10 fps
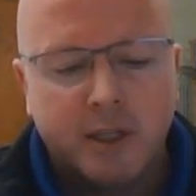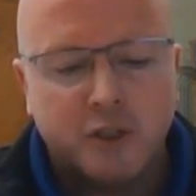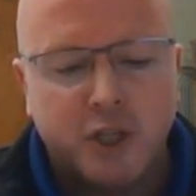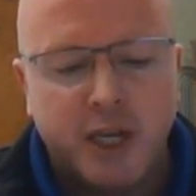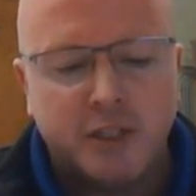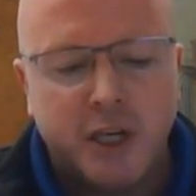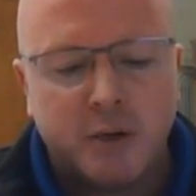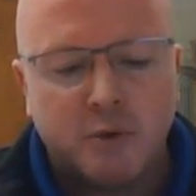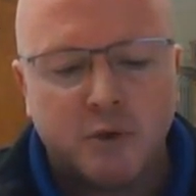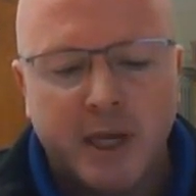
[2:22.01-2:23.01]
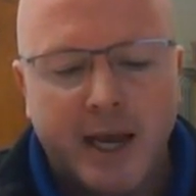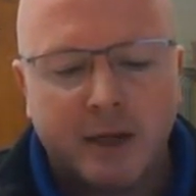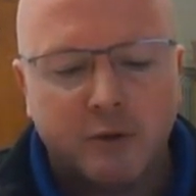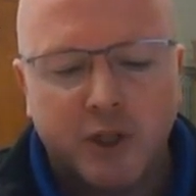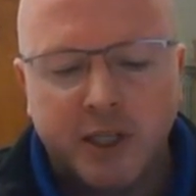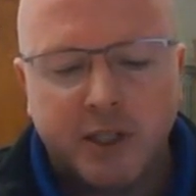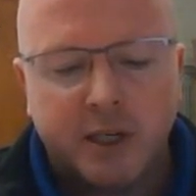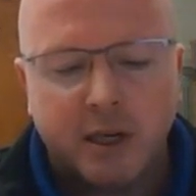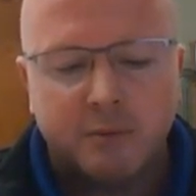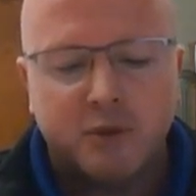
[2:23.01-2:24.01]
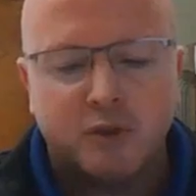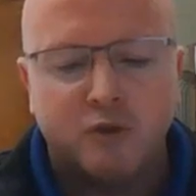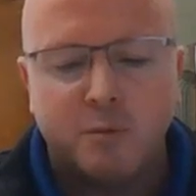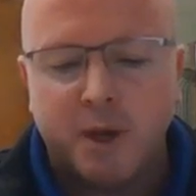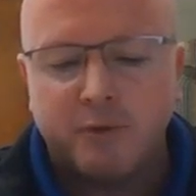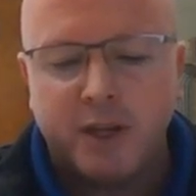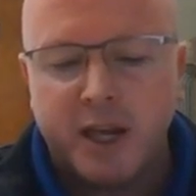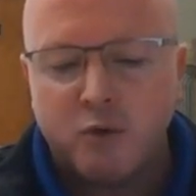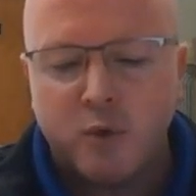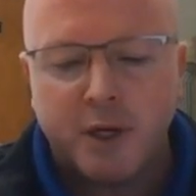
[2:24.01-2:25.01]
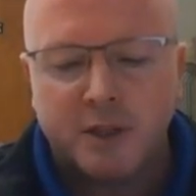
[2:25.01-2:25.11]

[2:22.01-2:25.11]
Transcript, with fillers: JJ Rosado, JJ comes to Zoom every day ready